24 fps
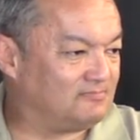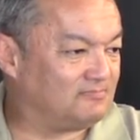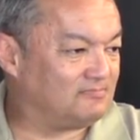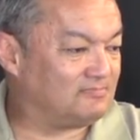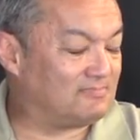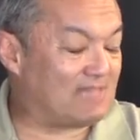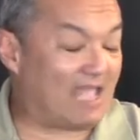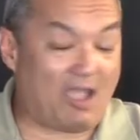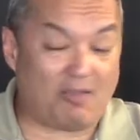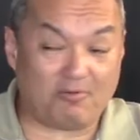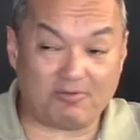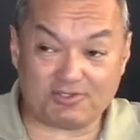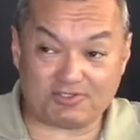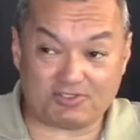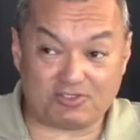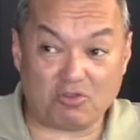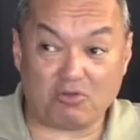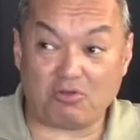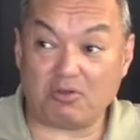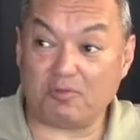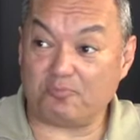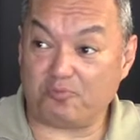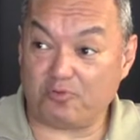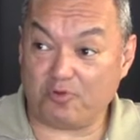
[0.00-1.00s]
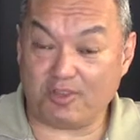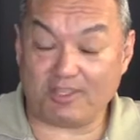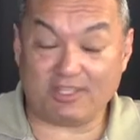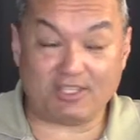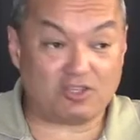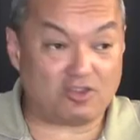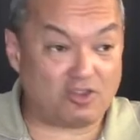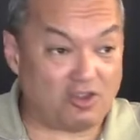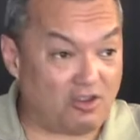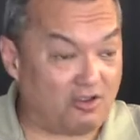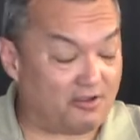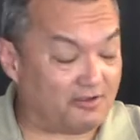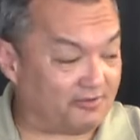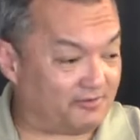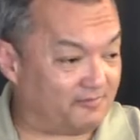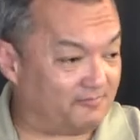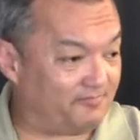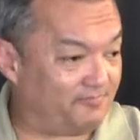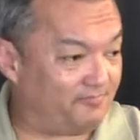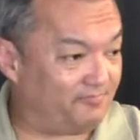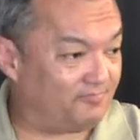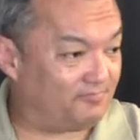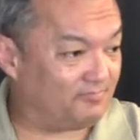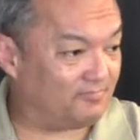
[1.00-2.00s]
that was doing pretty good.
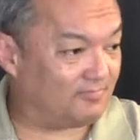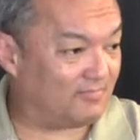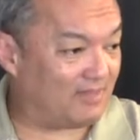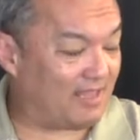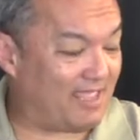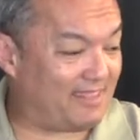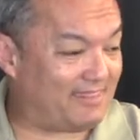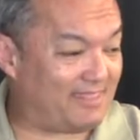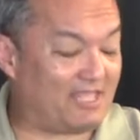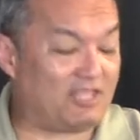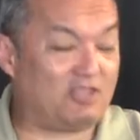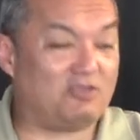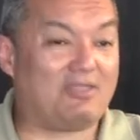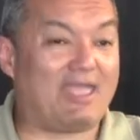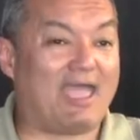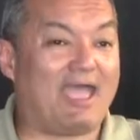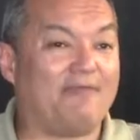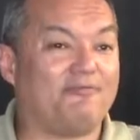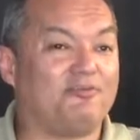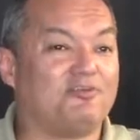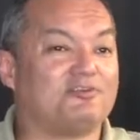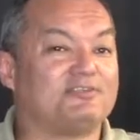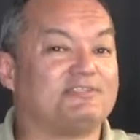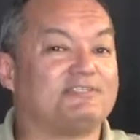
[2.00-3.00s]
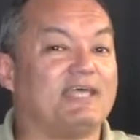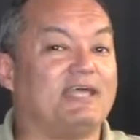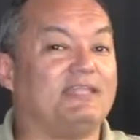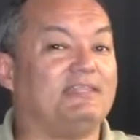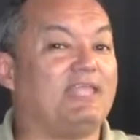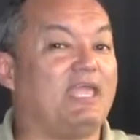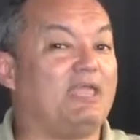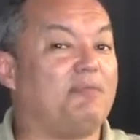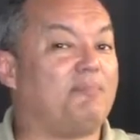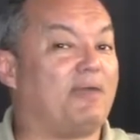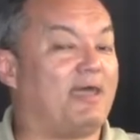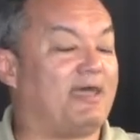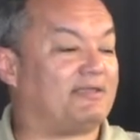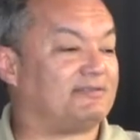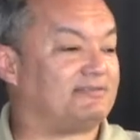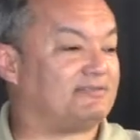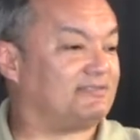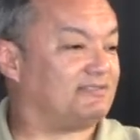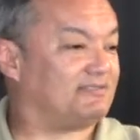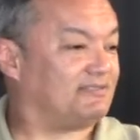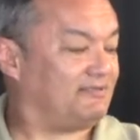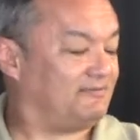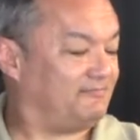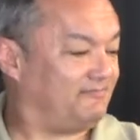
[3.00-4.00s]
And then you'd have your Sunday
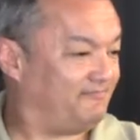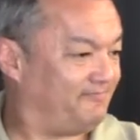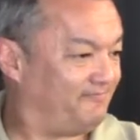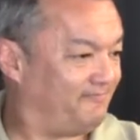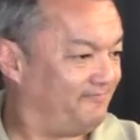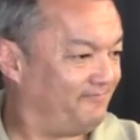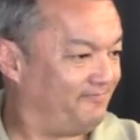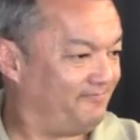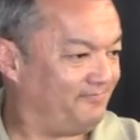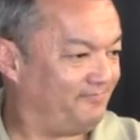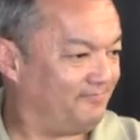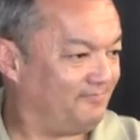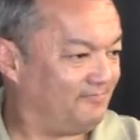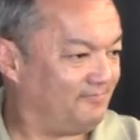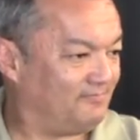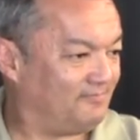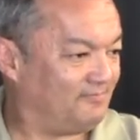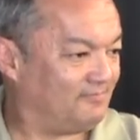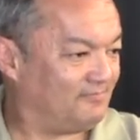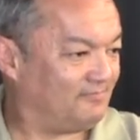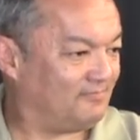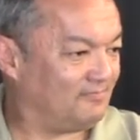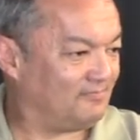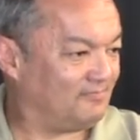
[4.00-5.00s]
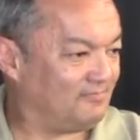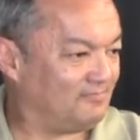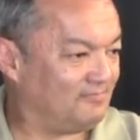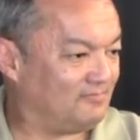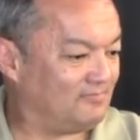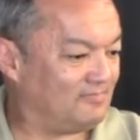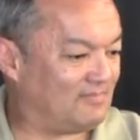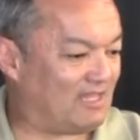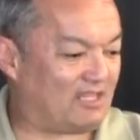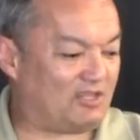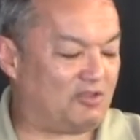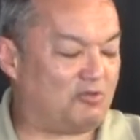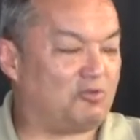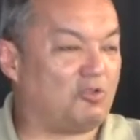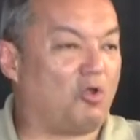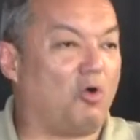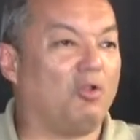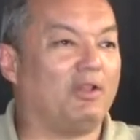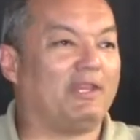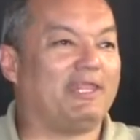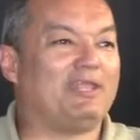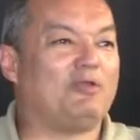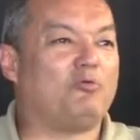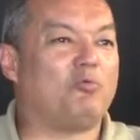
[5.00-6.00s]
best that you would
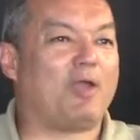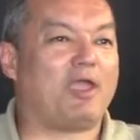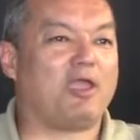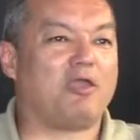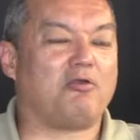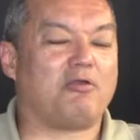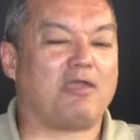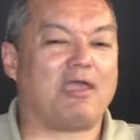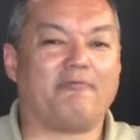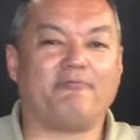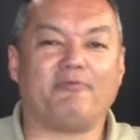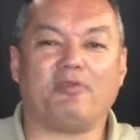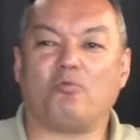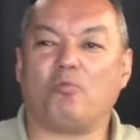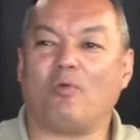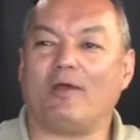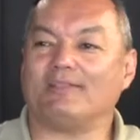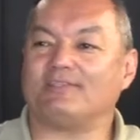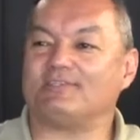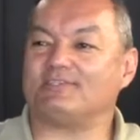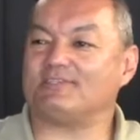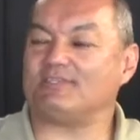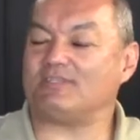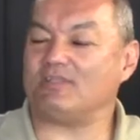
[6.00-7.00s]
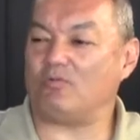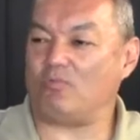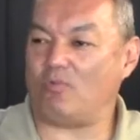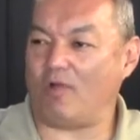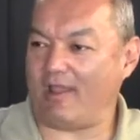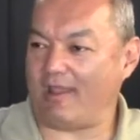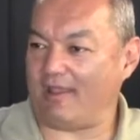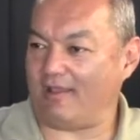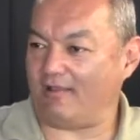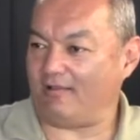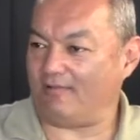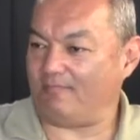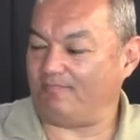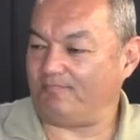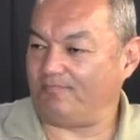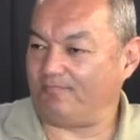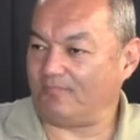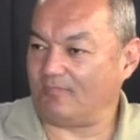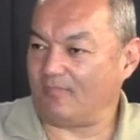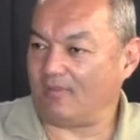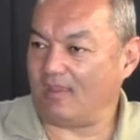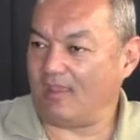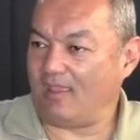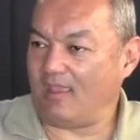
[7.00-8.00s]
only wear every once in a while.
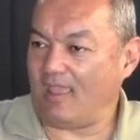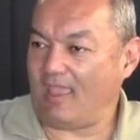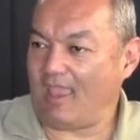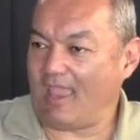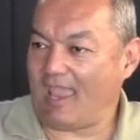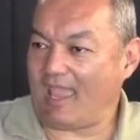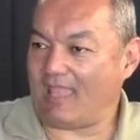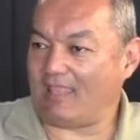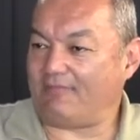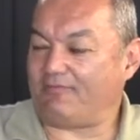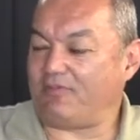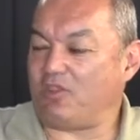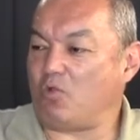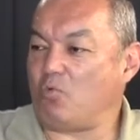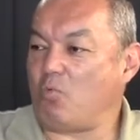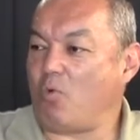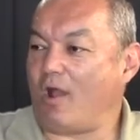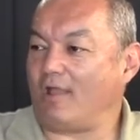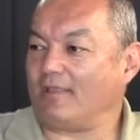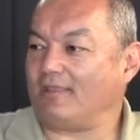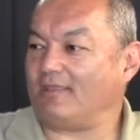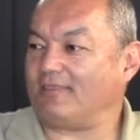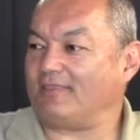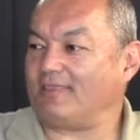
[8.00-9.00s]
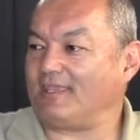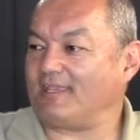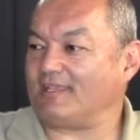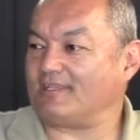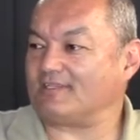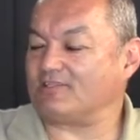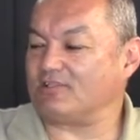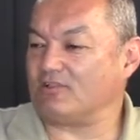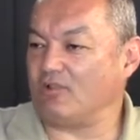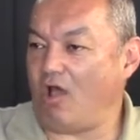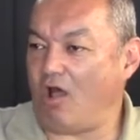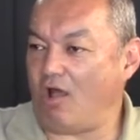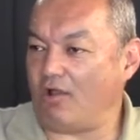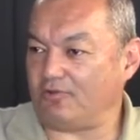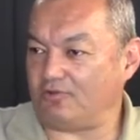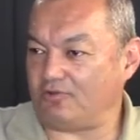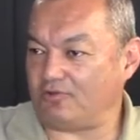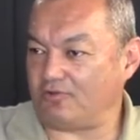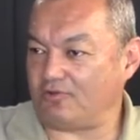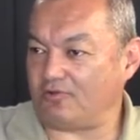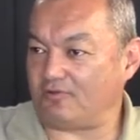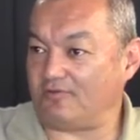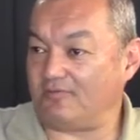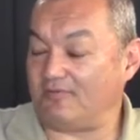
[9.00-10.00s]
And if you wanted things
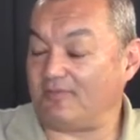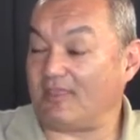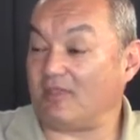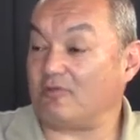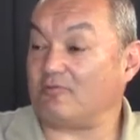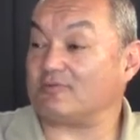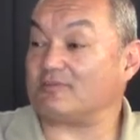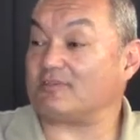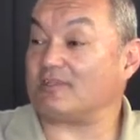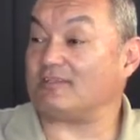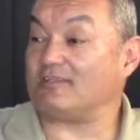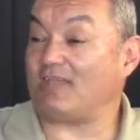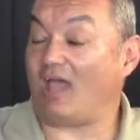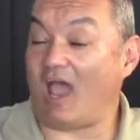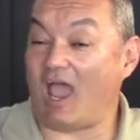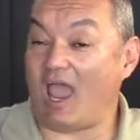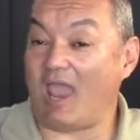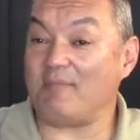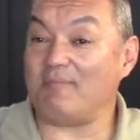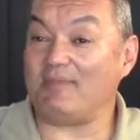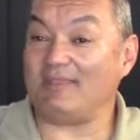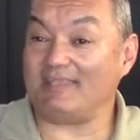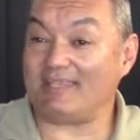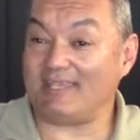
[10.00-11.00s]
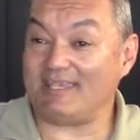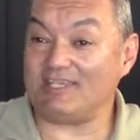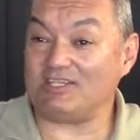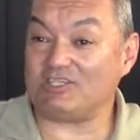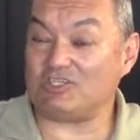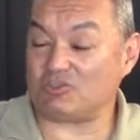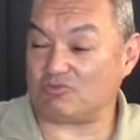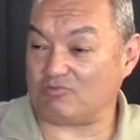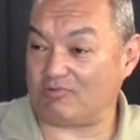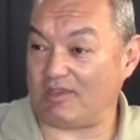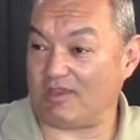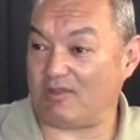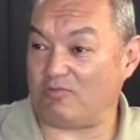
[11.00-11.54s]
laundered, there was a time in history